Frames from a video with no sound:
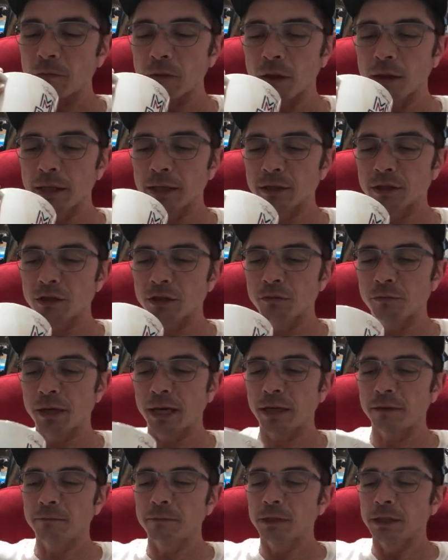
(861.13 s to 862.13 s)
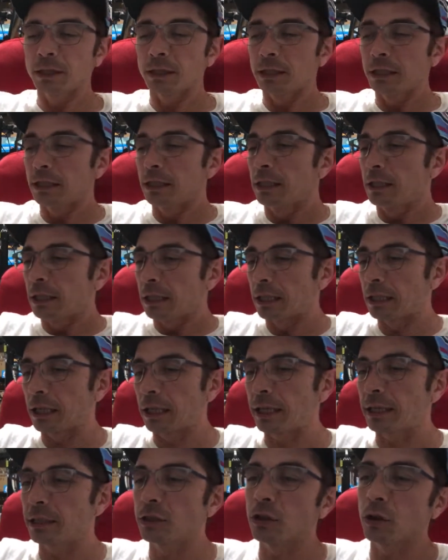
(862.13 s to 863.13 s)
That's too bad. And I
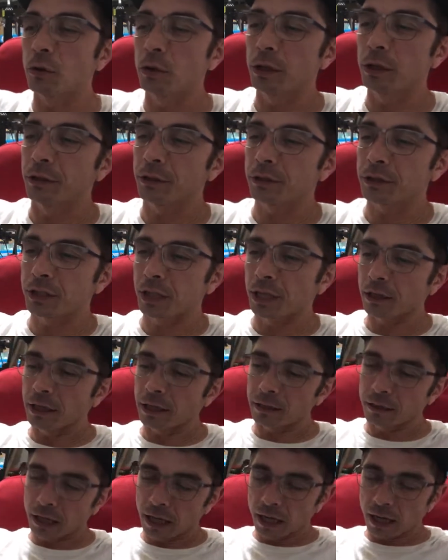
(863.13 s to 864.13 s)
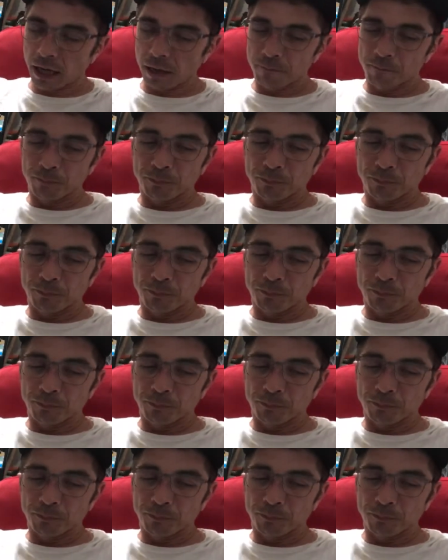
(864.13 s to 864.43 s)
can totally understand, like, I